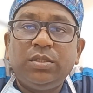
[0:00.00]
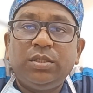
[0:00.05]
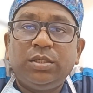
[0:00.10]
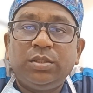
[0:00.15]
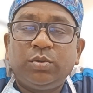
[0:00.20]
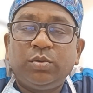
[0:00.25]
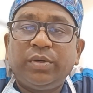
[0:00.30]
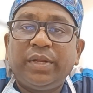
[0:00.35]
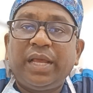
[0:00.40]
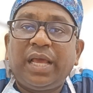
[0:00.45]

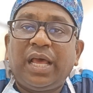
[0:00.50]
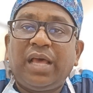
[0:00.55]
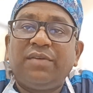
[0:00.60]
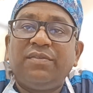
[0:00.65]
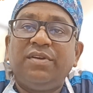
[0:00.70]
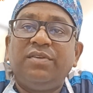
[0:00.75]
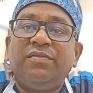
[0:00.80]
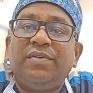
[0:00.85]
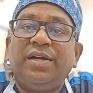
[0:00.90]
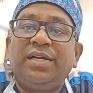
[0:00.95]
Today I have
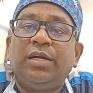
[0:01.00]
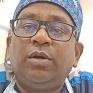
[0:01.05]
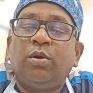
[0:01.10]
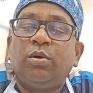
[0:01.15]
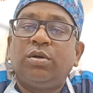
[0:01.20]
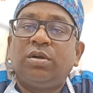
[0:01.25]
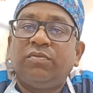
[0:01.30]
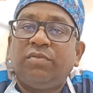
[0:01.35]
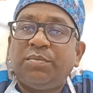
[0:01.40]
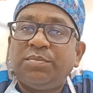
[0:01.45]
invited
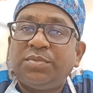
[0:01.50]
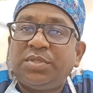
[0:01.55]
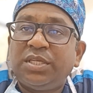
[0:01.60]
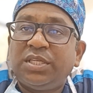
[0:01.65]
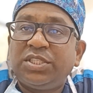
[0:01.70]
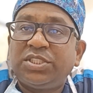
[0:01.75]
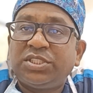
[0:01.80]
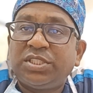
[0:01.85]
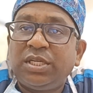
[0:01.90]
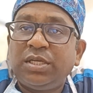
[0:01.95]
Dr. Vamsi
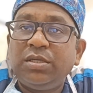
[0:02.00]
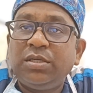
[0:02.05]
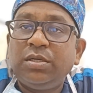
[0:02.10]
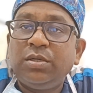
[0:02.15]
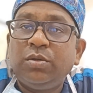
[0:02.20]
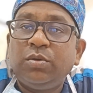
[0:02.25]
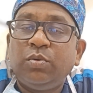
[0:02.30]
Krishna,